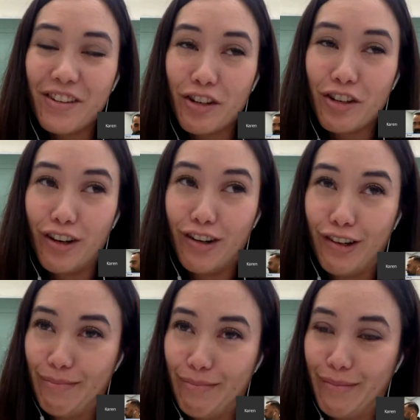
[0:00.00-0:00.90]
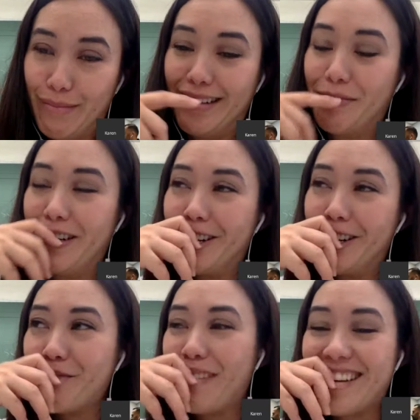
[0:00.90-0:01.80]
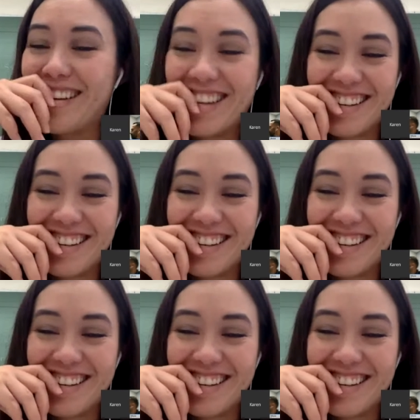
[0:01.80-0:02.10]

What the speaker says: No, I bought it in a box, but